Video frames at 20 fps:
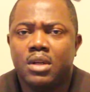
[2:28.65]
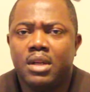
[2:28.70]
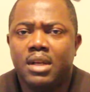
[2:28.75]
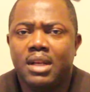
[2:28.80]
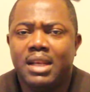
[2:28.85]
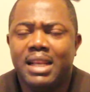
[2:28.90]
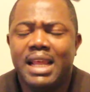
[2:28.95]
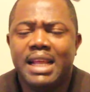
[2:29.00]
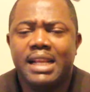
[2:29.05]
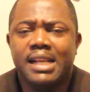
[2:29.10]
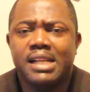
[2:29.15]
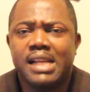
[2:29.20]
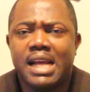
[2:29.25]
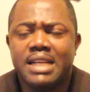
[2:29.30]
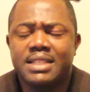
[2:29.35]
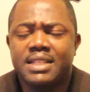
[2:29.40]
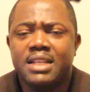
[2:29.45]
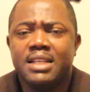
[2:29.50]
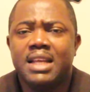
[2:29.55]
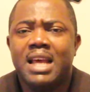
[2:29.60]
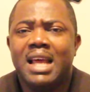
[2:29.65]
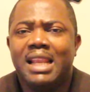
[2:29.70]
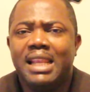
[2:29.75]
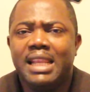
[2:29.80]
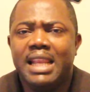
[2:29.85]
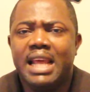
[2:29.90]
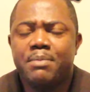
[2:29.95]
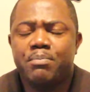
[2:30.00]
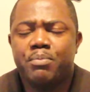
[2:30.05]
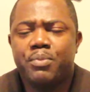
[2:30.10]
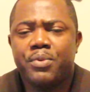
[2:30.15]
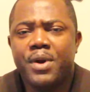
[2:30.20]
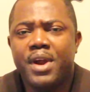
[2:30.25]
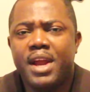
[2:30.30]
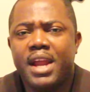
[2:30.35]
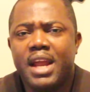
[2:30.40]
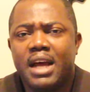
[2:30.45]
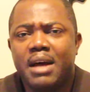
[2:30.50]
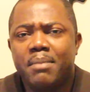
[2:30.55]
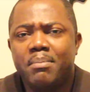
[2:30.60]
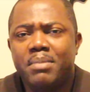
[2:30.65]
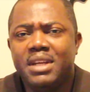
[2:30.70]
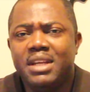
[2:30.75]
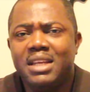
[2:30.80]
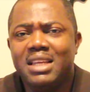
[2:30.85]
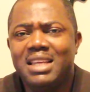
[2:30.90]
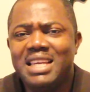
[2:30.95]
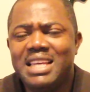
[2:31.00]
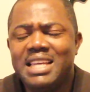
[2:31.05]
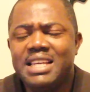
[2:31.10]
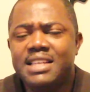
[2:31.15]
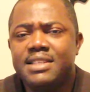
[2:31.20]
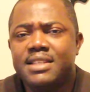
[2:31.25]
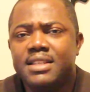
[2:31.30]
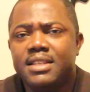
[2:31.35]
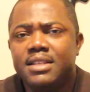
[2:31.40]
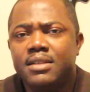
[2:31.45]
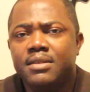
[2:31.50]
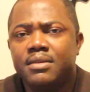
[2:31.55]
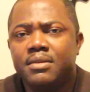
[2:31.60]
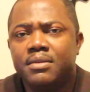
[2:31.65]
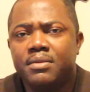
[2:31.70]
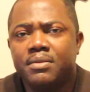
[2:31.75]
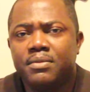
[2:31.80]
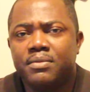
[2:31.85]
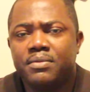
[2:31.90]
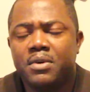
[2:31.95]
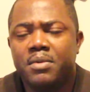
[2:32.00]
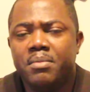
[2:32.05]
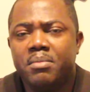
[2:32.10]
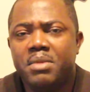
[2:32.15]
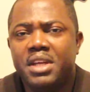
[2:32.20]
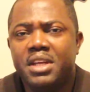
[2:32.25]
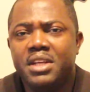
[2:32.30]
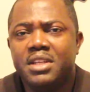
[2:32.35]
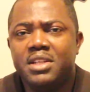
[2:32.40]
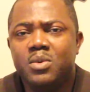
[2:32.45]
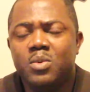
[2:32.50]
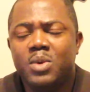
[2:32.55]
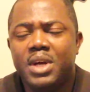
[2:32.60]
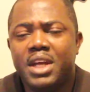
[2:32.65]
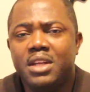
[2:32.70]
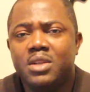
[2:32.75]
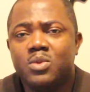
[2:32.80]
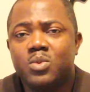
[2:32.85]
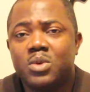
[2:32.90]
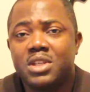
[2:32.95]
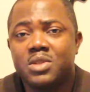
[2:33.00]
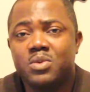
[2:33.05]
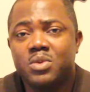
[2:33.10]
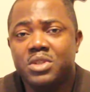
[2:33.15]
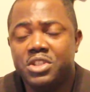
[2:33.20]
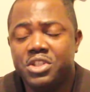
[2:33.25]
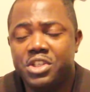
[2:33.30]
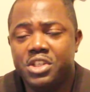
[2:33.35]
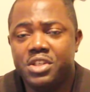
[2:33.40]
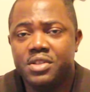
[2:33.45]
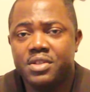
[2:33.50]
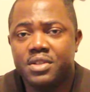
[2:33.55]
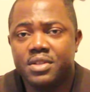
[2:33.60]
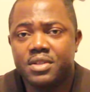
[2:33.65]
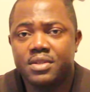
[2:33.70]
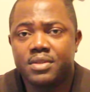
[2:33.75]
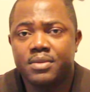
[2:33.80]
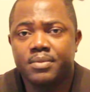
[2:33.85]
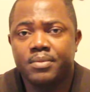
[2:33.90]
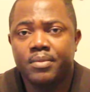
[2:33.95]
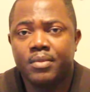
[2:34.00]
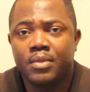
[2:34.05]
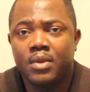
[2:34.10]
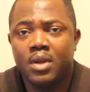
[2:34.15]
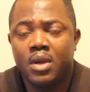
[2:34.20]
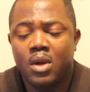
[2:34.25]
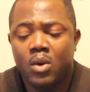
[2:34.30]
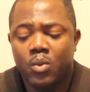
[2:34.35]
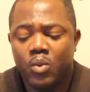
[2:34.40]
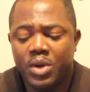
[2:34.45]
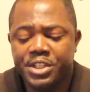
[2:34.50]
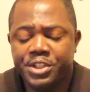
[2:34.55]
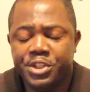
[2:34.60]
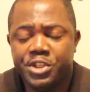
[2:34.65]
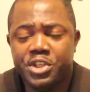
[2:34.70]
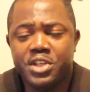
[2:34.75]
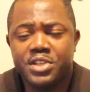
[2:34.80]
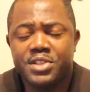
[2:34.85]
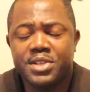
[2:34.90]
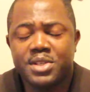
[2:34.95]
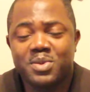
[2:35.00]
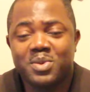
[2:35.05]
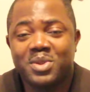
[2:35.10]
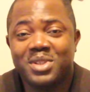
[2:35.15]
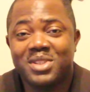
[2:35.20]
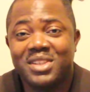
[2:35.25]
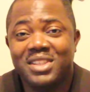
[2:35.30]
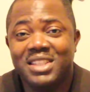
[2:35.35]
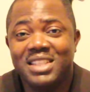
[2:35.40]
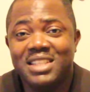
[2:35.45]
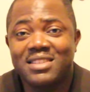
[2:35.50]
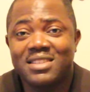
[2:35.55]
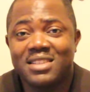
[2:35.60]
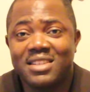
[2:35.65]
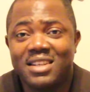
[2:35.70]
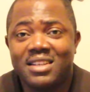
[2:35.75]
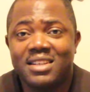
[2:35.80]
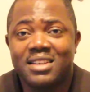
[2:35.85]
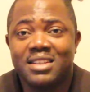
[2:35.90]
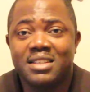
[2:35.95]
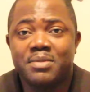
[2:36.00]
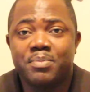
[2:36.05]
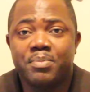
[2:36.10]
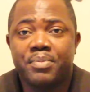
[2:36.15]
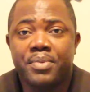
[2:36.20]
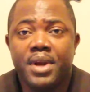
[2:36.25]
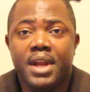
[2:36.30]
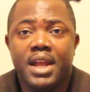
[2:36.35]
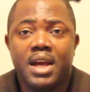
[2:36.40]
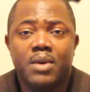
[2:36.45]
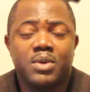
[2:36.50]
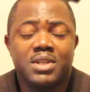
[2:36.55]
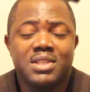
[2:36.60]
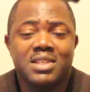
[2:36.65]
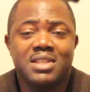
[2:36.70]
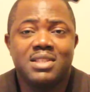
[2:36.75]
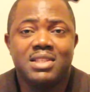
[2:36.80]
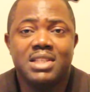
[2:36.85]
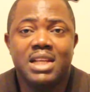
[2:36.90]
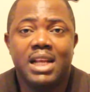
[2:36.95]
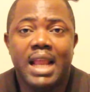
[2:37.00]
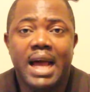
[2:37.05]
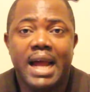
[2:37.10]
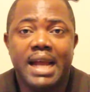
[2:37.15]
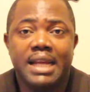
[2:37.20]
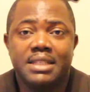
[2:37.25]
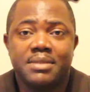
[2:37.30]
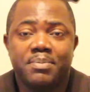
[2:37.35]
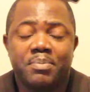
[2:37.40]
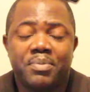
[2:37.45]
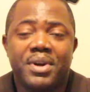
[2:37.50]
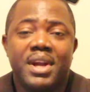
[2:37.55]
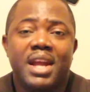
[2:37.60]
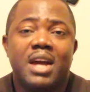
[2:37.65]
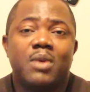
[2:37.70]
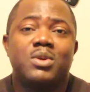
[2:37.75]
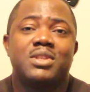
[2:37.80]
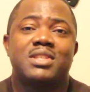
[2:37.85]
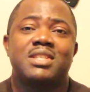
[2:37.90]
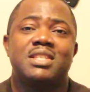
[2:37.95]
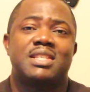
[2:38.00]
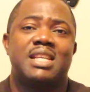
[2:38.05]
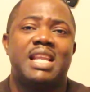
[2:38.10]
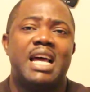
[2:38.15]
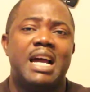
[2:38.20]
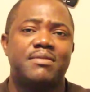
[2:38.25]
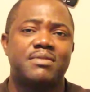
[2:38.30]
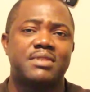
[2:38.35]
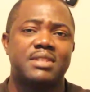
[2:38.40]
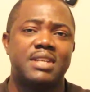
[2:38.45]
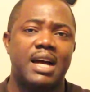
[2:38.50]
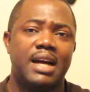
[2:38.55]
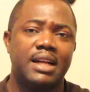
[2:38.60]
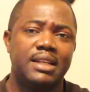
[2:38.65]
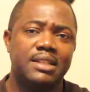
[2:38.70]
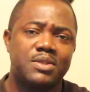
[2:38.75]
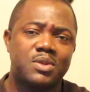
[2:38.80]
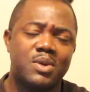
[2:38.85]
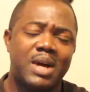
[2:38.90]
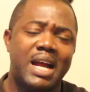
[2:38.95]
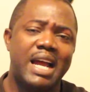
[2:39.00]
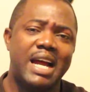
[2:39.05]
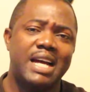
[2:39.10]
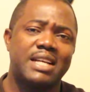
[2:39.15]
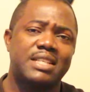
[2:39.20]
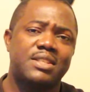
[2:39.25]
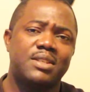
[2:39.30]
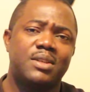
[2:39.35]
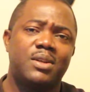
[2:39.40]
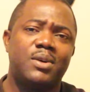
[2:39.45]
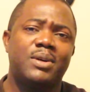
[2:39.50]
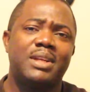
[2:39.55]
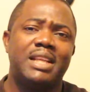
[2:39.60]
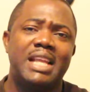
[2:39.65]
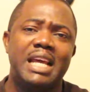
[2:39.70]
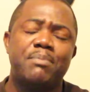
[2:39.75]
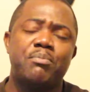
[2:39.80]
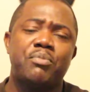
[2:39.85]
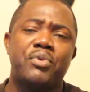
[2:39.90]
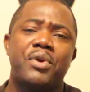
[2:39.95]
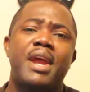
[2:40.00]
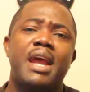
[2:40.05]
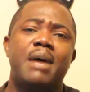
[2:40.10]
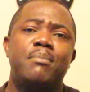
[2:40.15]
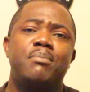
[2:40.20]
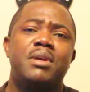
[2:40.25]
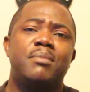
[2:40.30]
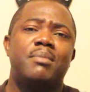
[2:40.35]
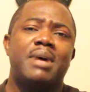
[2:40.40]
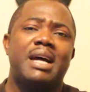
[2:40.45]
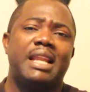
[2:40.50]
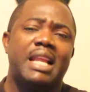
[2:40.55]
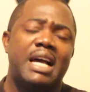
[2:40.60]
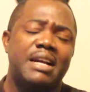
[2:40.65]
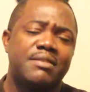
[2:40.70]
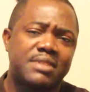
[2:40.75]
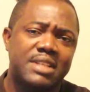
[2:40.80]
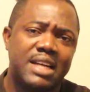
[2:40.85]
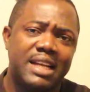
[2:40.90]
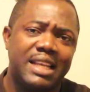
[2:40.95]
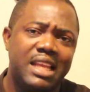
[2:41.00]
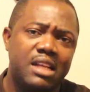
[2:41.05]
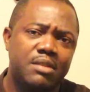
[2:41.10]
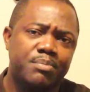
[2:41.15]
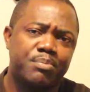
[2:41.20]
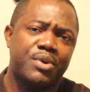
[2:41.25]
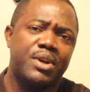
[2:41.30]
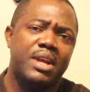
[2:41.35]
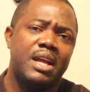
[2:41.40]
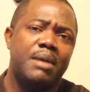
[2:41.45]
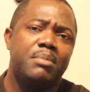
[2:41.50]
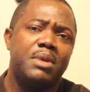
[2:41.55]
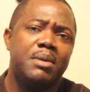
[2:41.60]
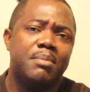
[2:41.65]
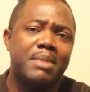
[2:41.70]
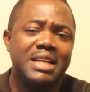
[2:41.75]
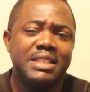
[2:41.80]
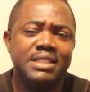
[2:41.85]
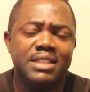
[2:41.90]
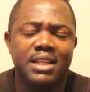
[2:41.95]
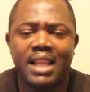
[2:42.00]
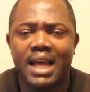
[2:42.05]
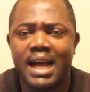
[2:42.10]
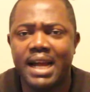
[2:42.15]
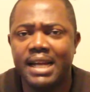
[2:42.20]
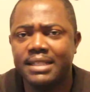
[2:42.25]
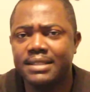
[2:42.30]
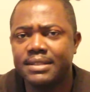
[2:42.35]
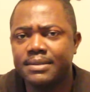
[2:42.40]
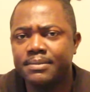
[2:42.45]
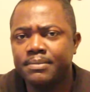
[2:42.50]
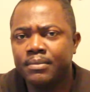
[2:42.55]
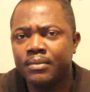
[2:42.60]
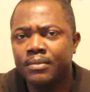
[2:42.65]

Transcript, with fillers: Let, I said, let prayer be easy for me the way it was with Jesus. When Jesus was on this earth, prayer was his delight. Prayer was his lifestyle. So I asked the Lord, let prayer be my lifestyle. Let prayer be my delight.